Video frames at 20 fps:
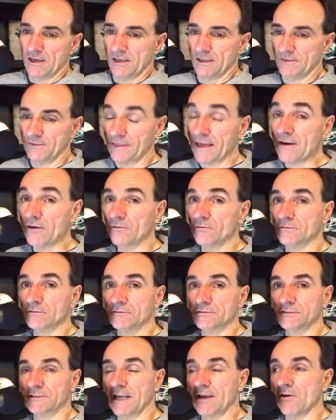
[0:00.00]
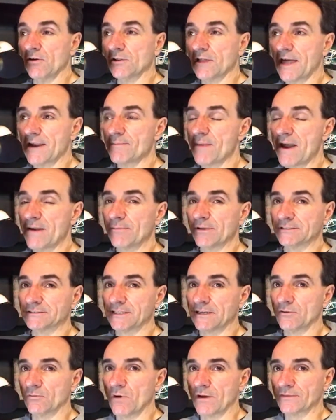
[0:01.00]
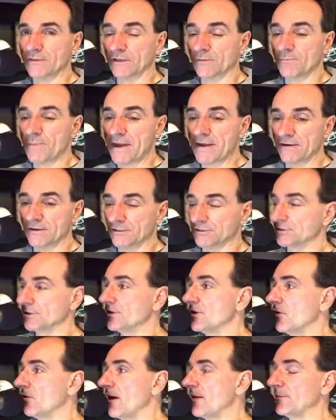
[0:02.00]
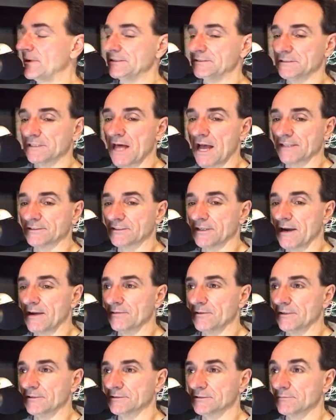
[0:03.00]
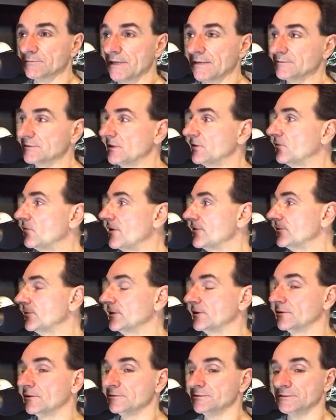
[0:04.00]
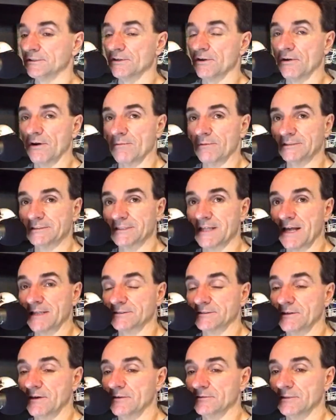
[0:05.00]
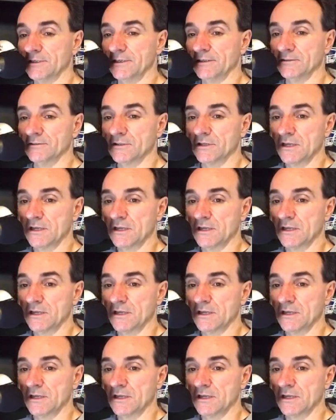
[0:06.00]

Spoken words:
They don't say a whole lot about it because they don't want the competitors to know how many slots are out there. Sometimes they don't want the recruits to know how many slots are out there.